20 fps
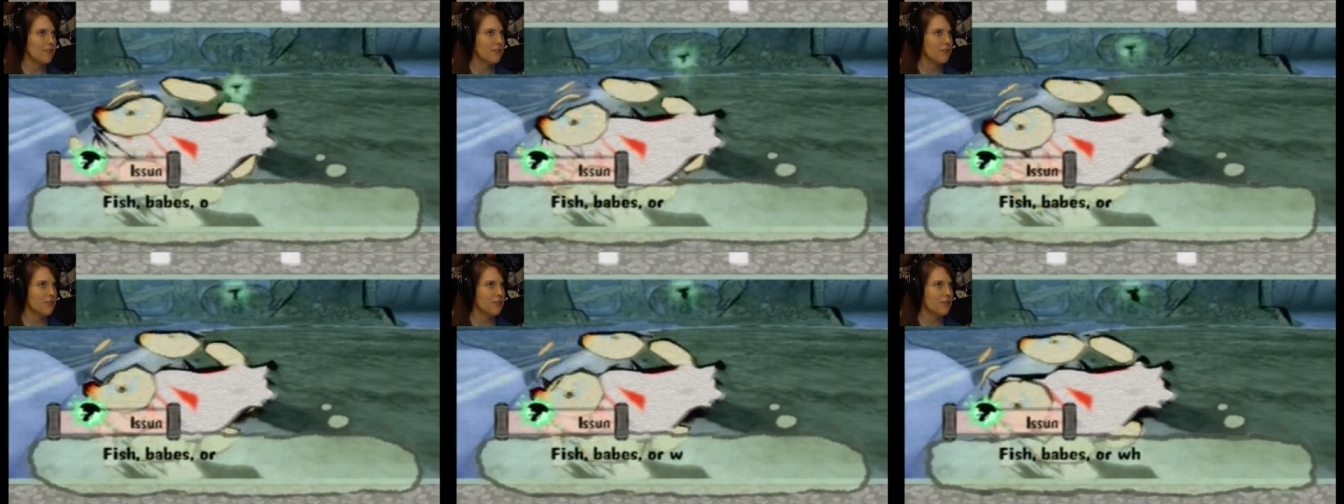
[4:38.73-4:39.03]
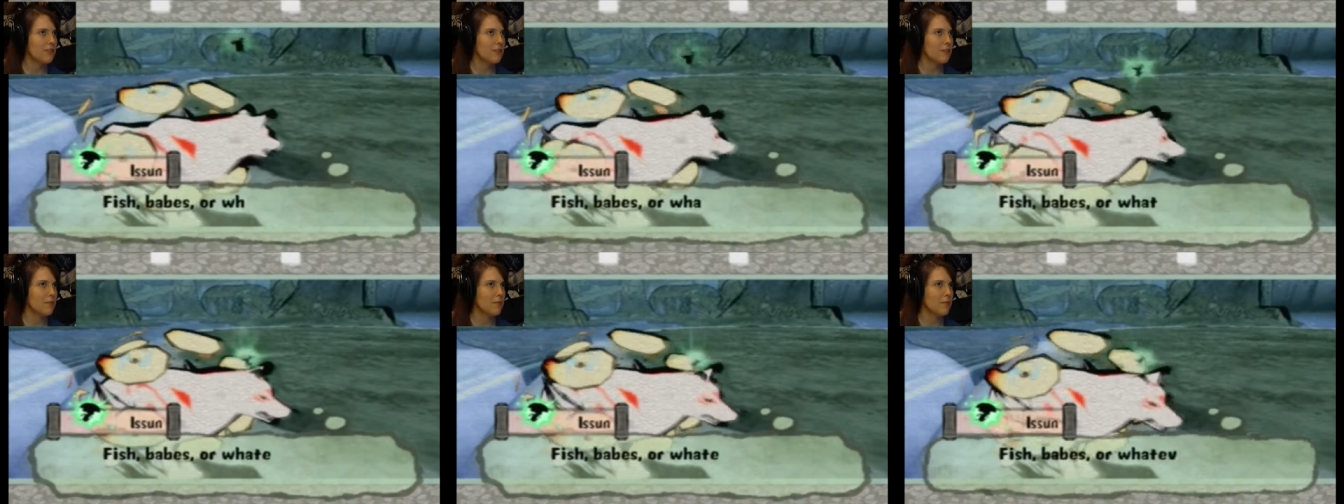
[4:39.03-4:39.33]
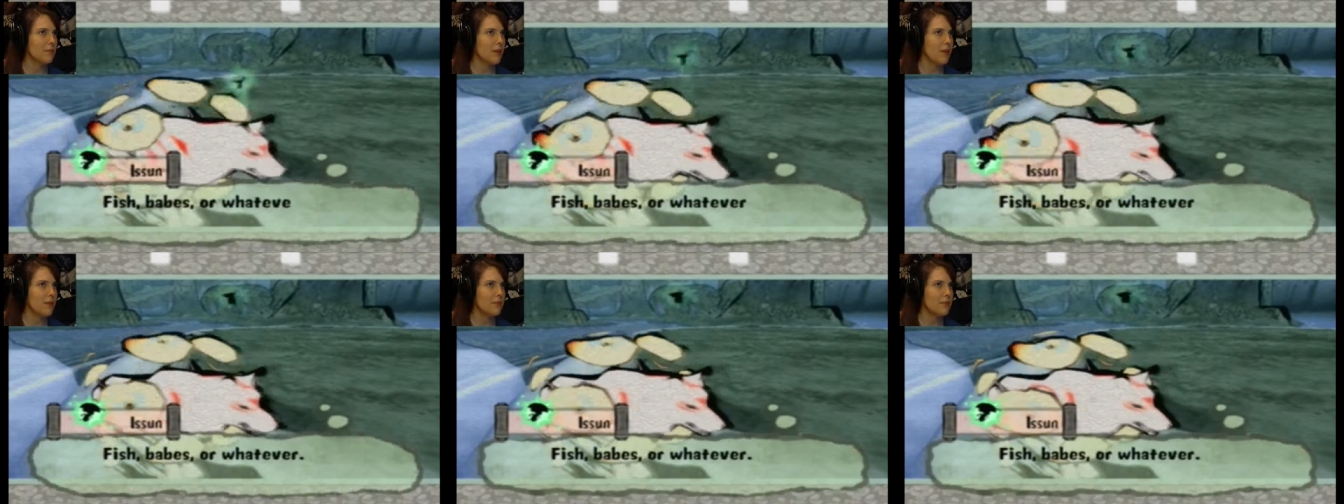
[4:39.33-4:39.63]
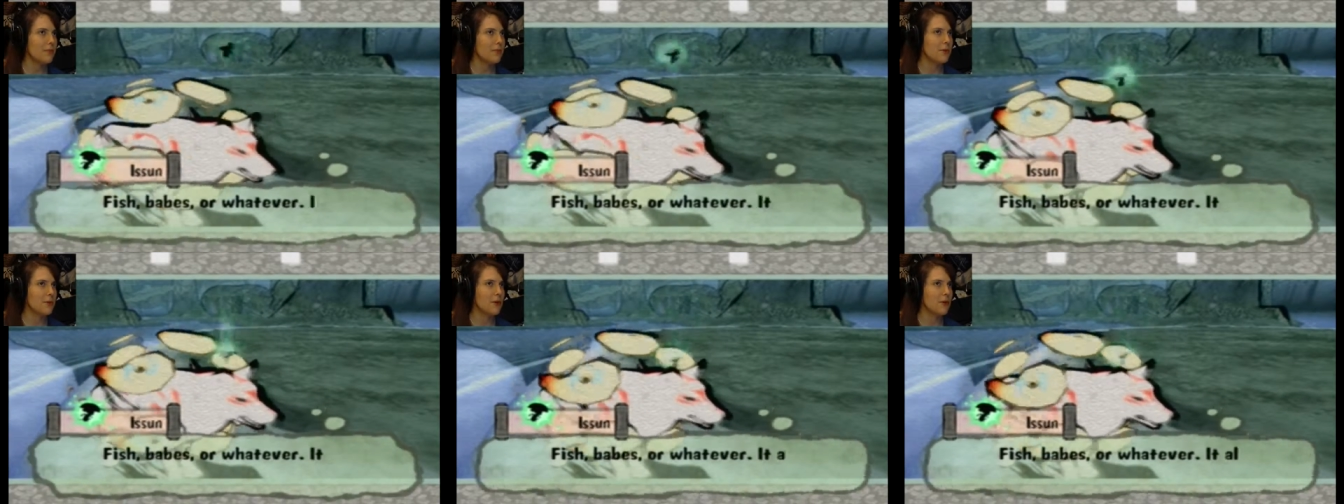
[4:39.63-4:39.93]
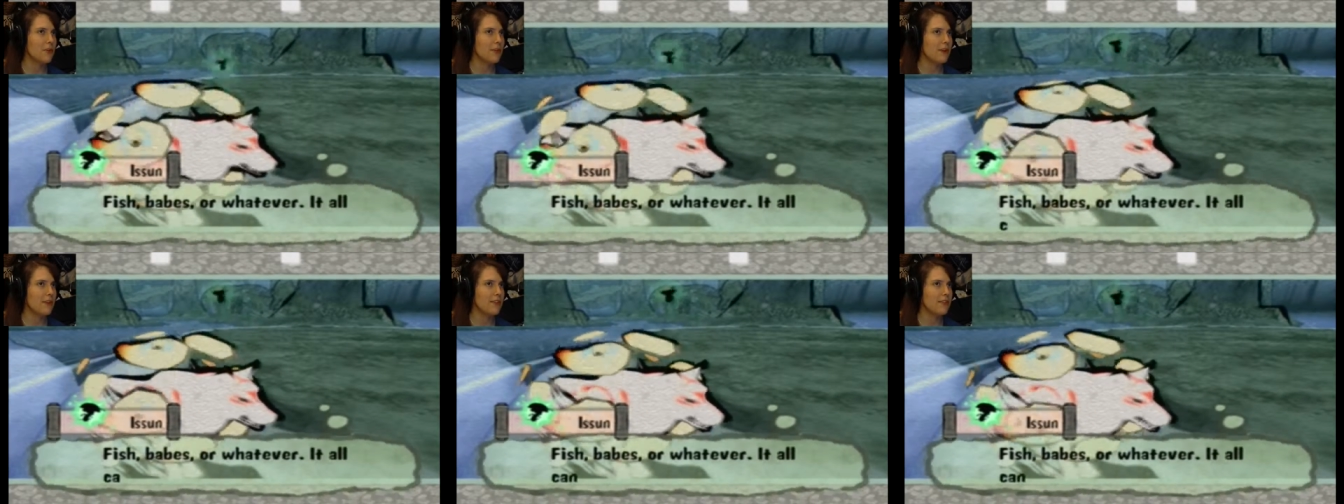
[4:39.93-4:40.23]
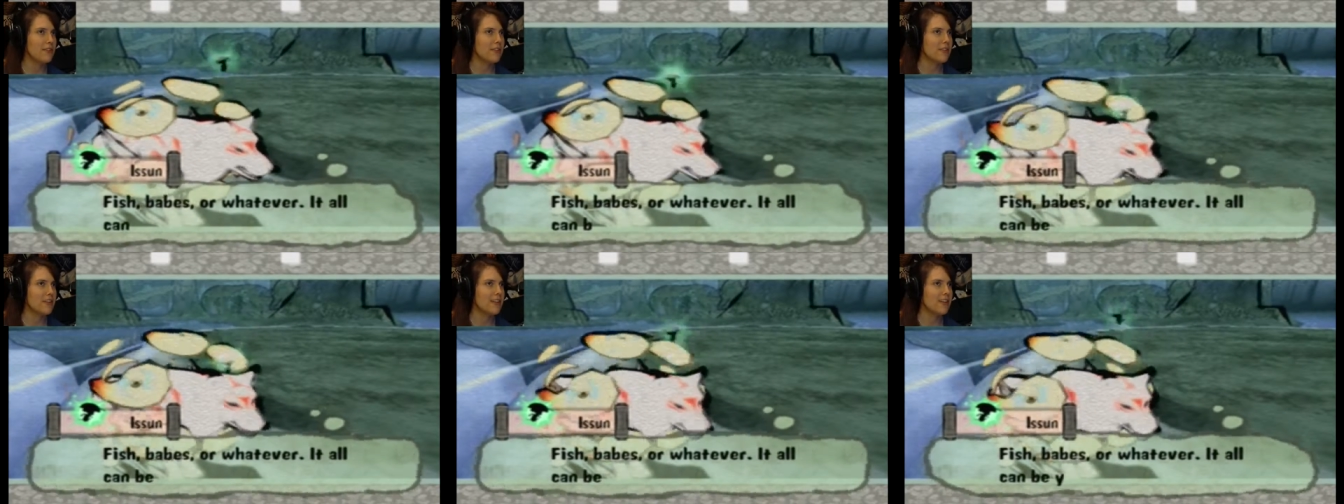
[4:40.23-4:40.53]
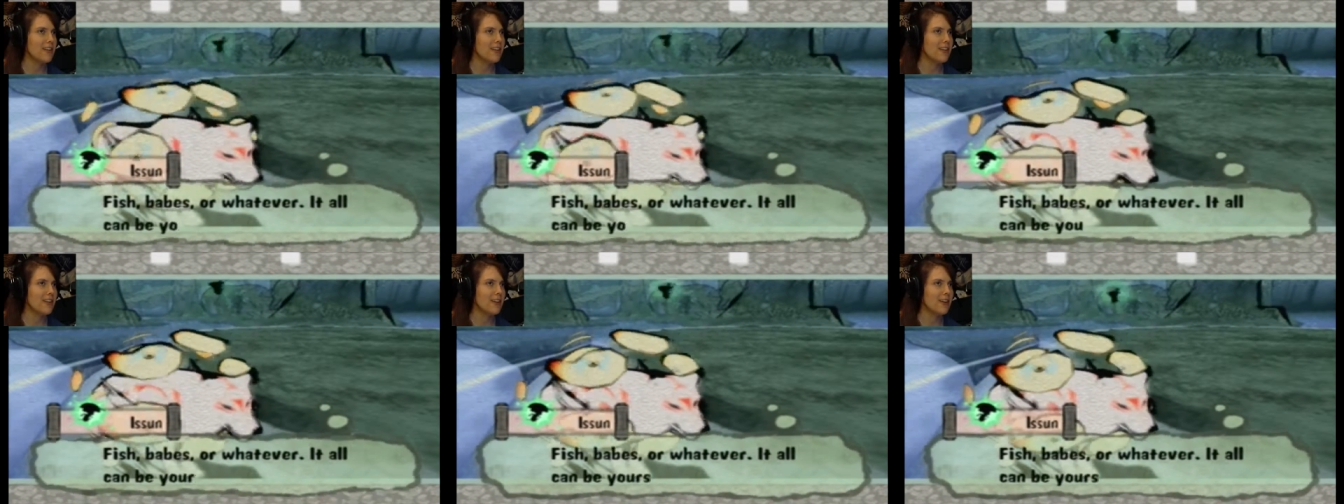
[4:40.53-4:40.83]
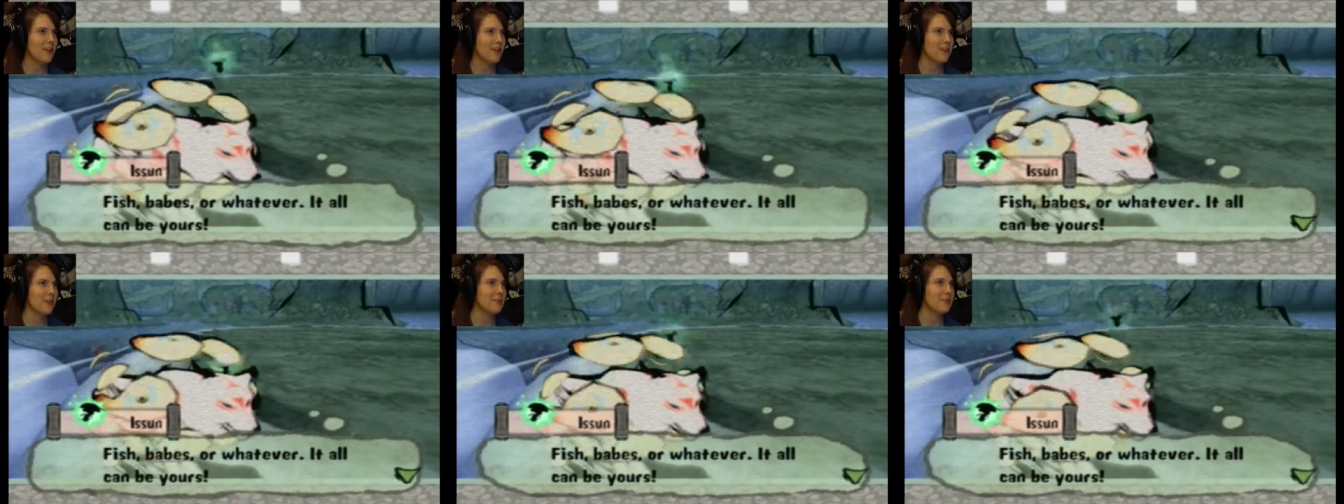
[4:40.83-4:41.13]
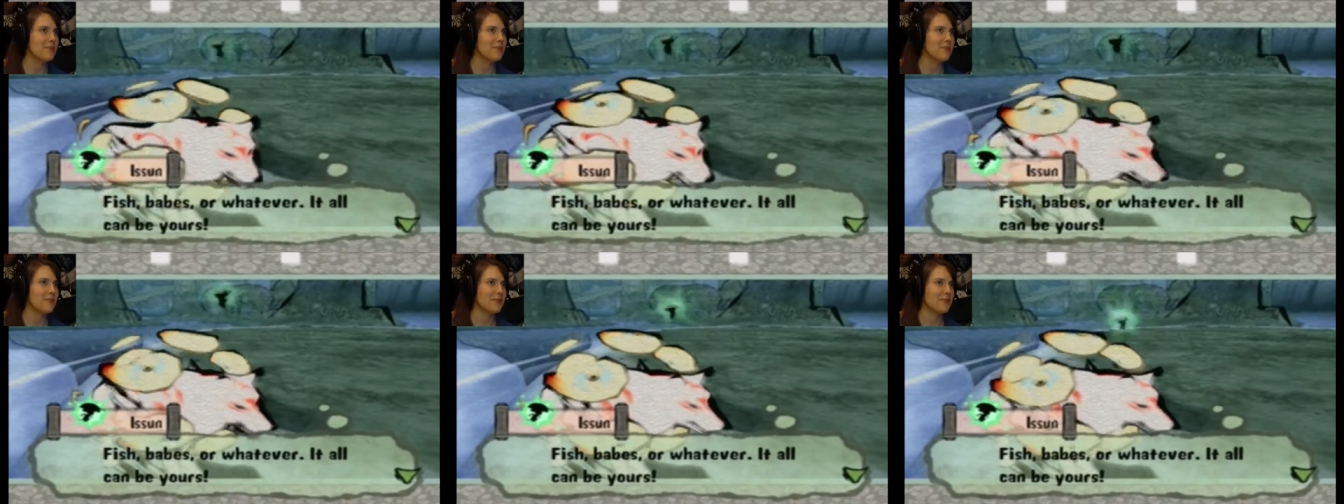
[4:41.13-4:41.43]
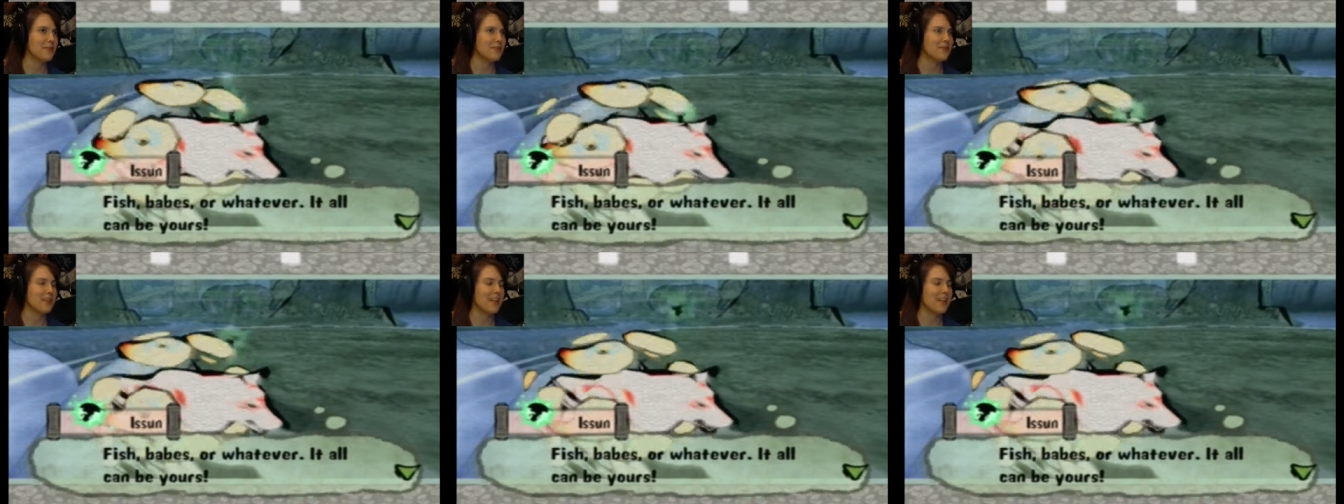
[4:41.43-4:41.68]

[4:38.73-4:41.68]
Fish, babes, or whatever. It all can be yours.